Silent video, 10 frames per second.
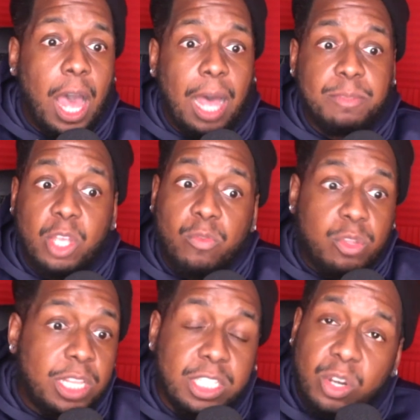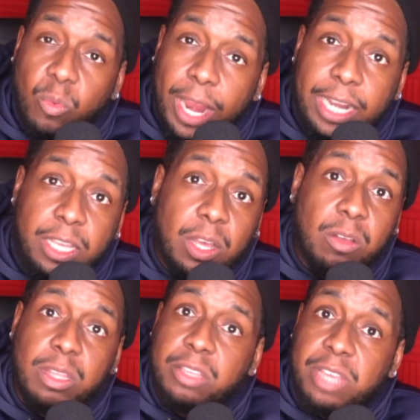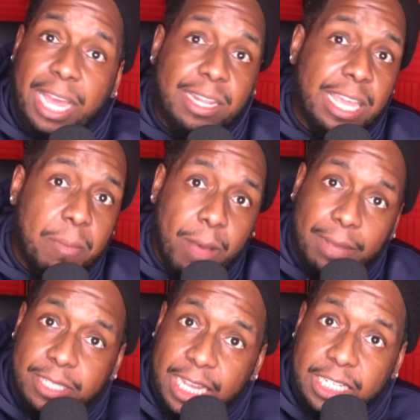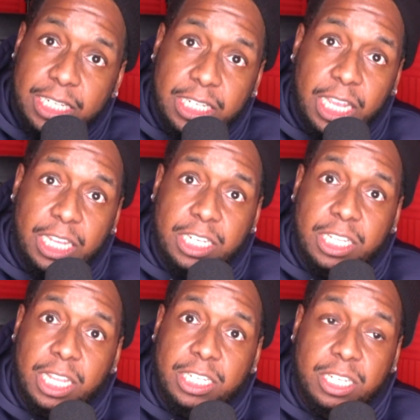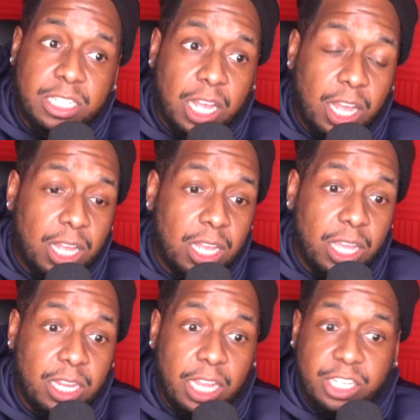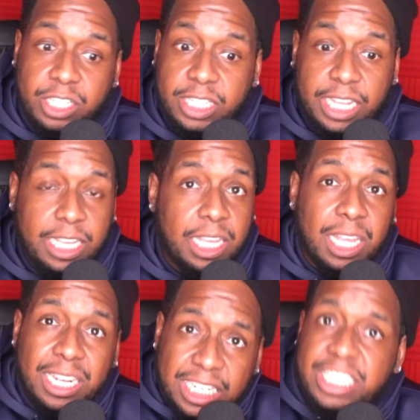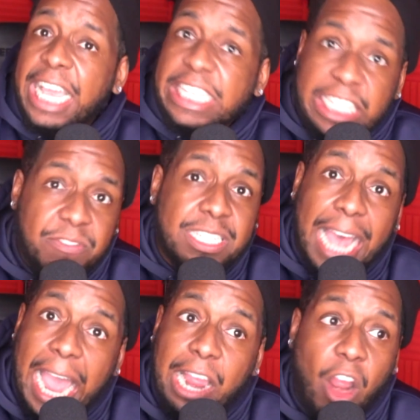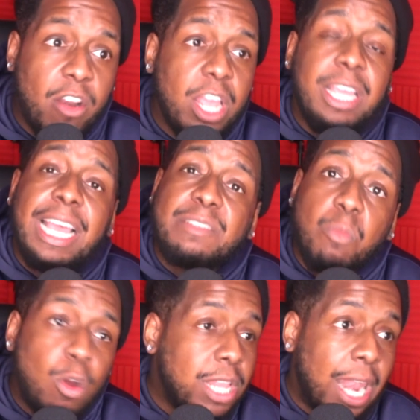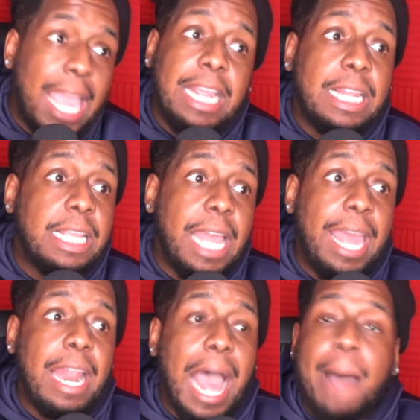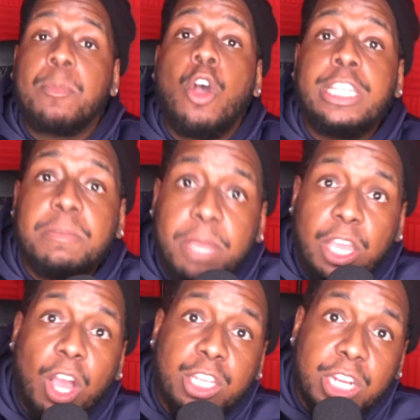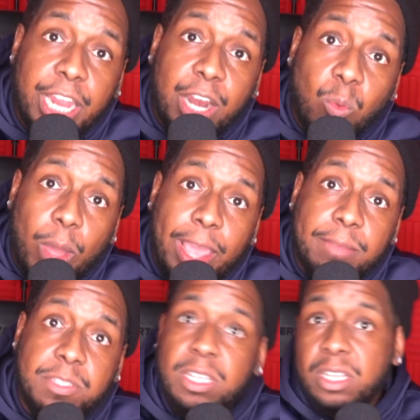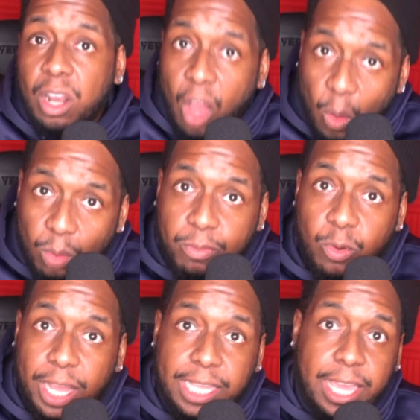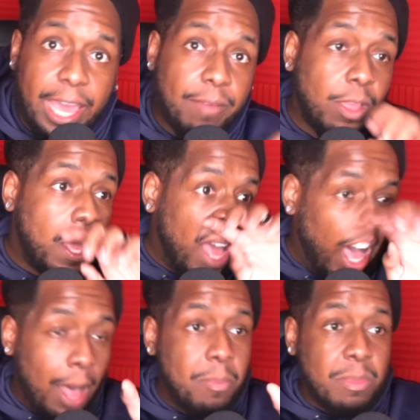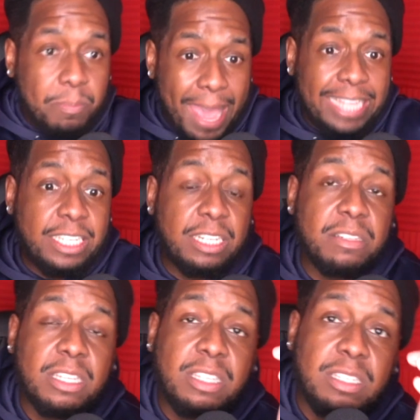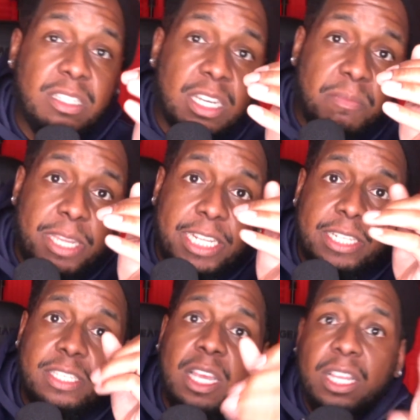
So if you listen to radio, you got a hip hop station in your city, just check to see if it's iHeart. It's more than likely that I'm going to be on your airwaves along with Bootleg Kev. Back to comedians.